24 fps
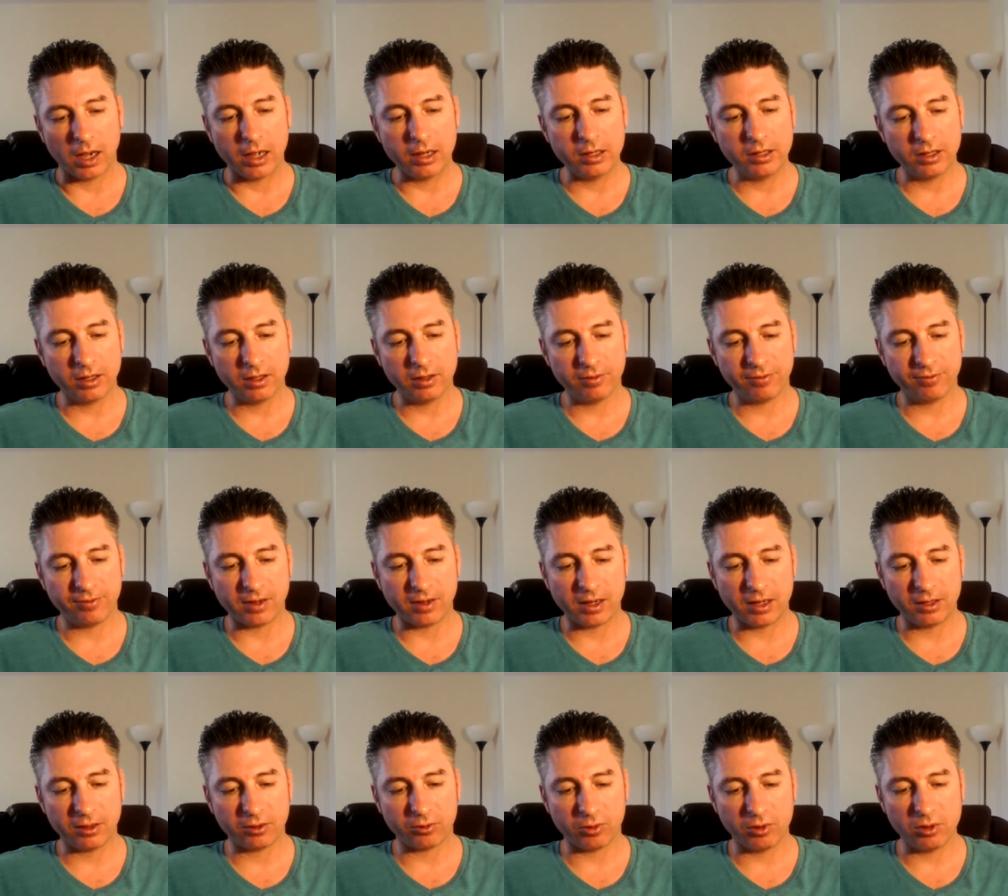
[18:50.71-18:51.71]

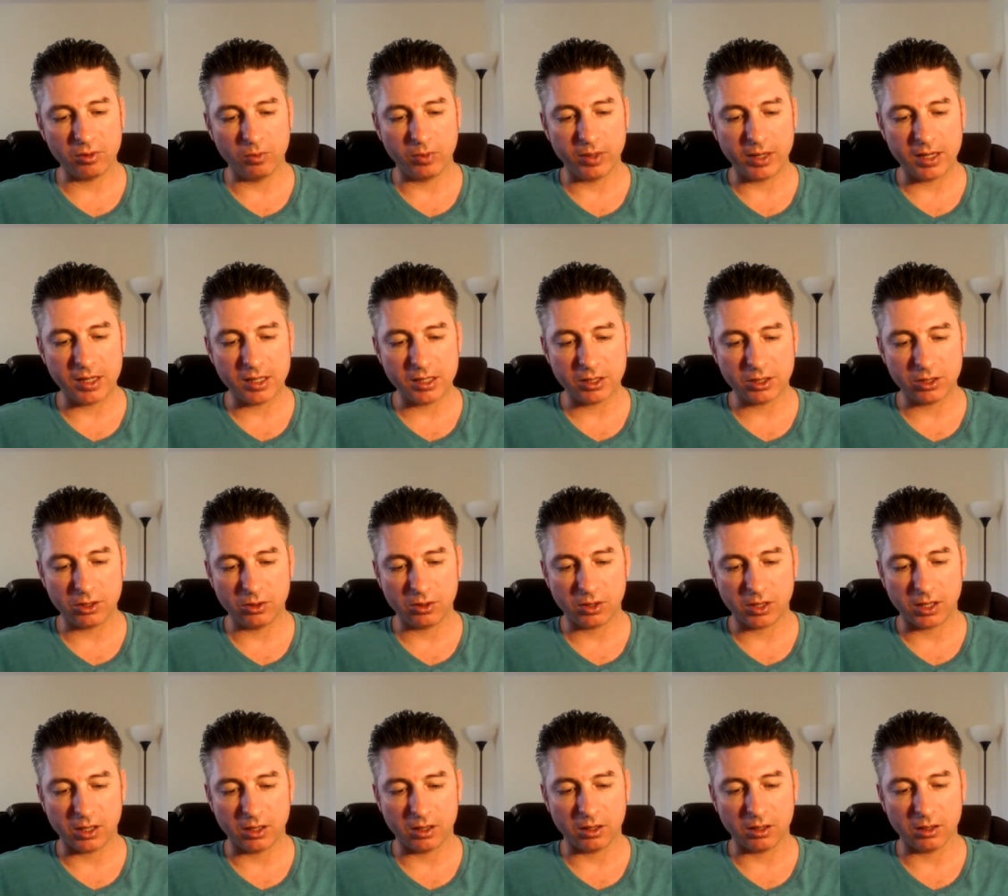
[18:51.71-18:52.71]
Identify three ways you
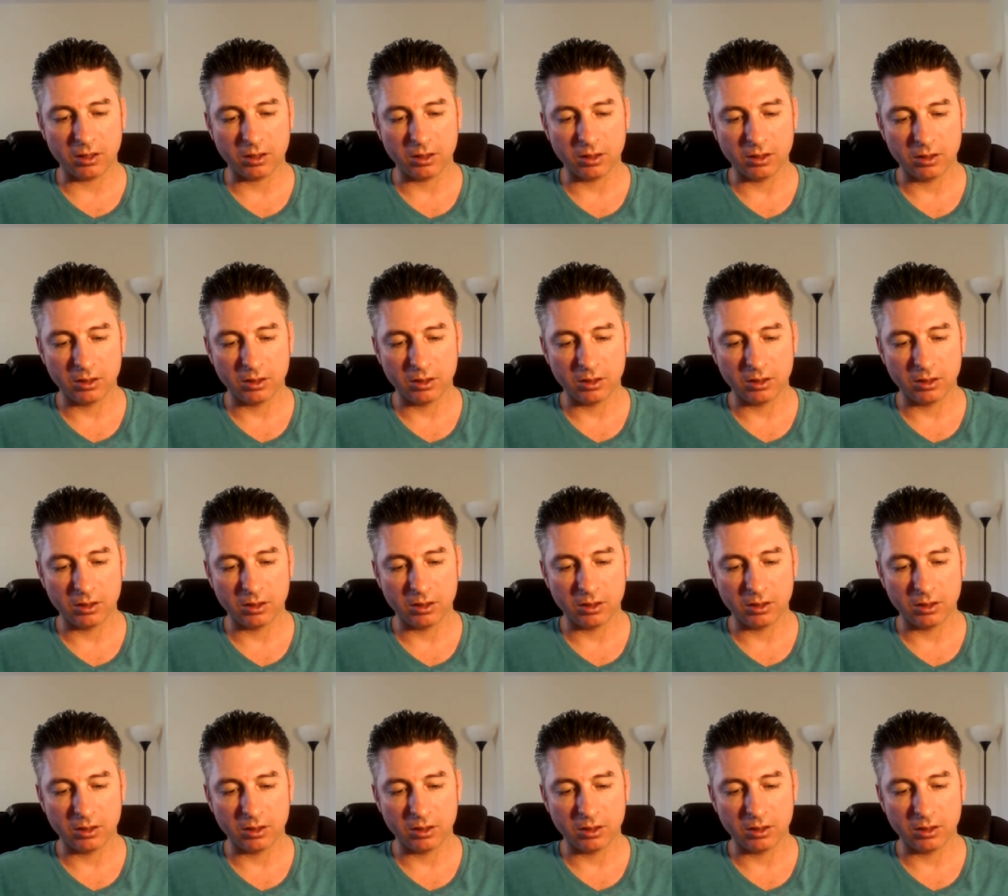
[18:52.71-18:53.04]
can